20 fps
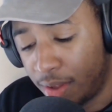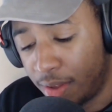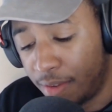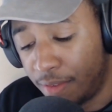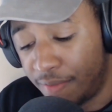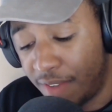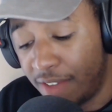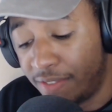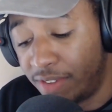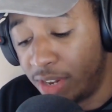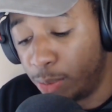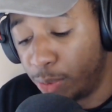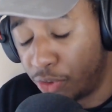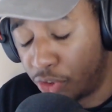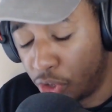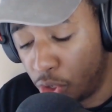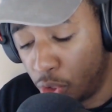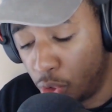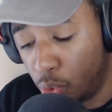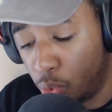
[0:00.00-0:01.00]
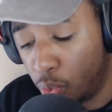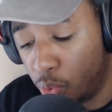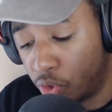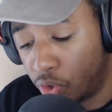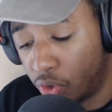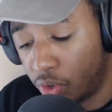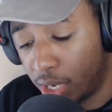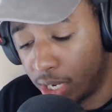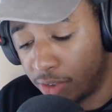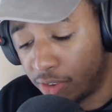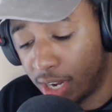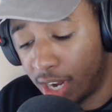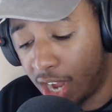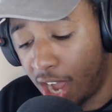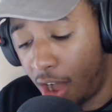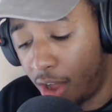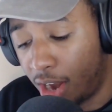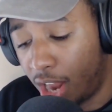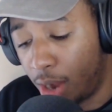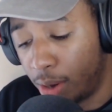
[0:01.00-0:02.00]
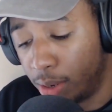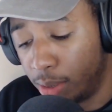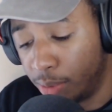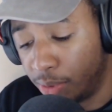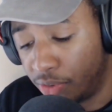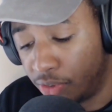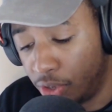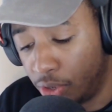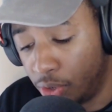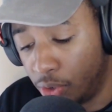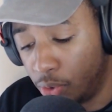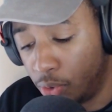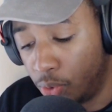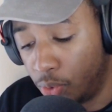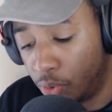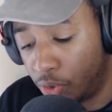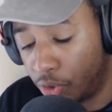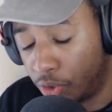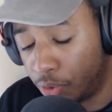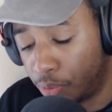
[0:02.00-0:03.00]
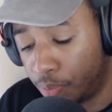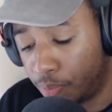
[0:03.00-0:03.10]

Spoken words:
VanVleet was huge. Like I said, Kyle Lowry was huge.